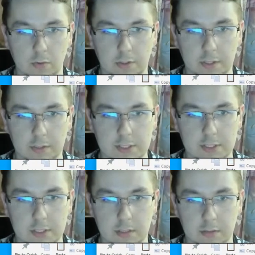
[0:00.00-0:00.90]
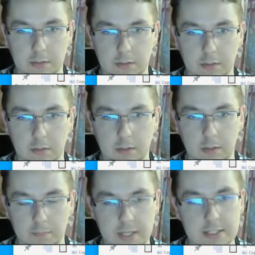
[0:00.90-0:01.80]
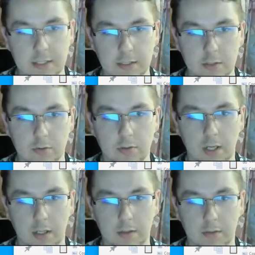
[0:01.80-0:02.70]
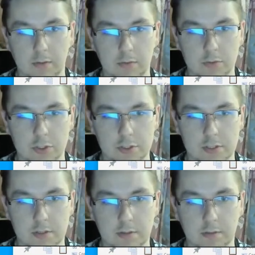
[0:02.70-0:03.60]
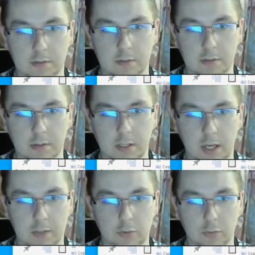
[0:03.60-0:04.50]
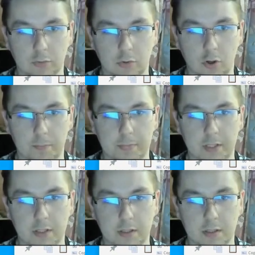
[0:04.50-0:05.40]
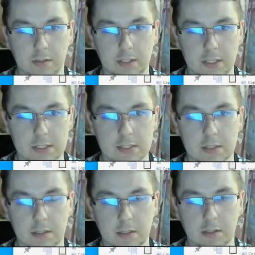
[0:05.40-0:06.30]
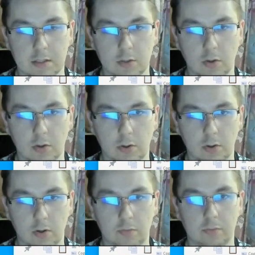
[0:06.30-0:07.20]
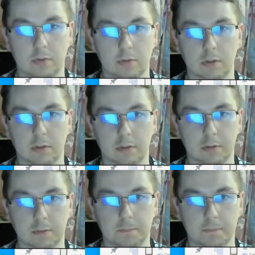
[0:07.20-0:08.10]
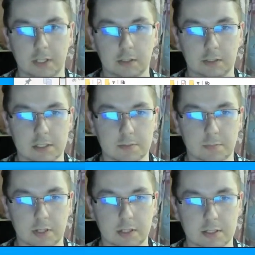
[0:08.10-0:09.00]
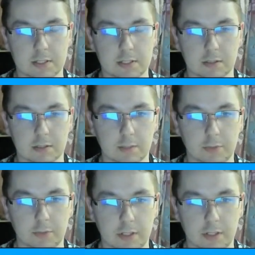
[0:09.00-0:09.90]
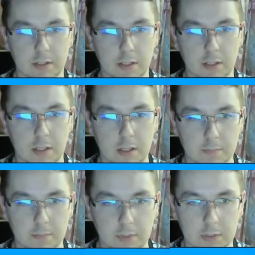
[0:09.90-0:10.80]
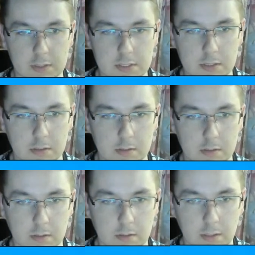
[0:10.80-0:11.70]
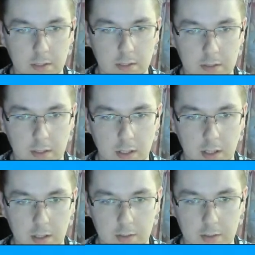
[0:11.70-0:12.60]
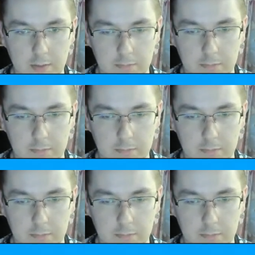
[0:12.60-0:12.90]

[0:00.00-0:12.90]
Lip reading: interested. Basically, you just had to copy this in your own LTspice library, because here are